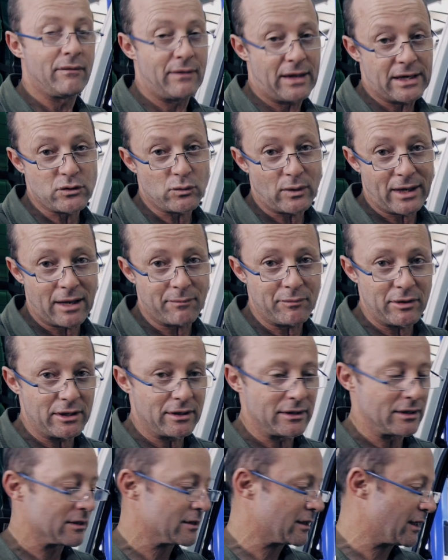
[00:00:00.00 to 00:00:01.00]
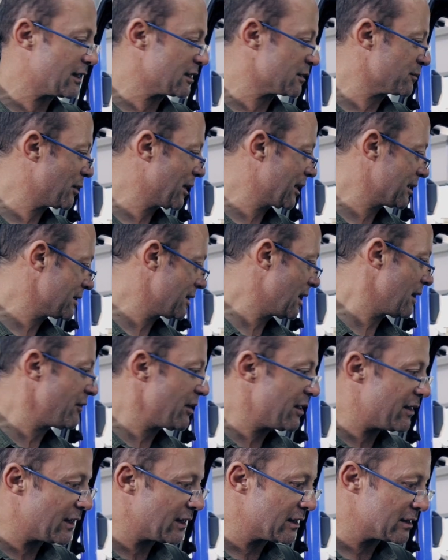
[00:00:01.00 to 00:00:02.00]
that's what happened in this case. But
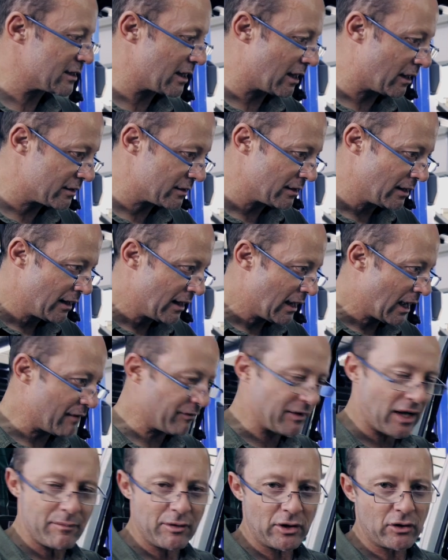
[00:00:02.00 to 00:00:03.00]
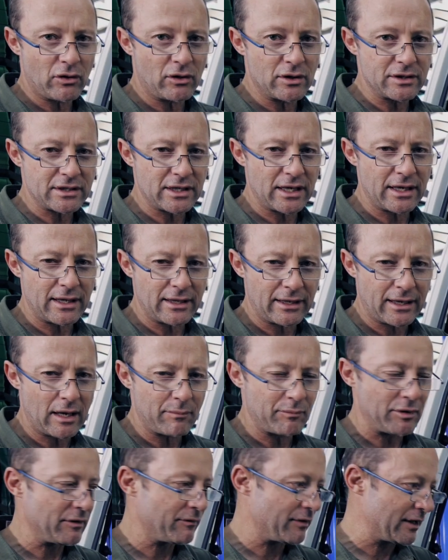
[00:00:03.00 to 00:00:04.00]
everything is out. I've come across another
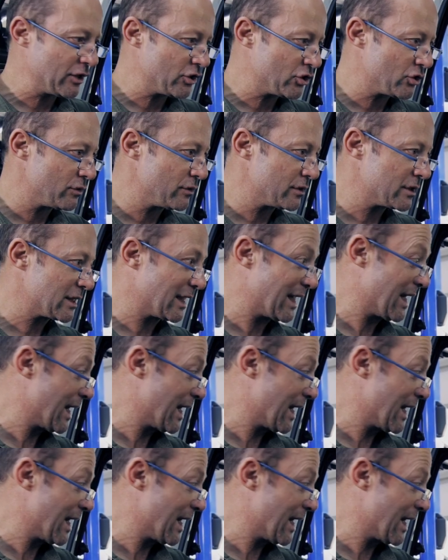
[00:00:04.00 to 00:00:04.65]
couple of issues,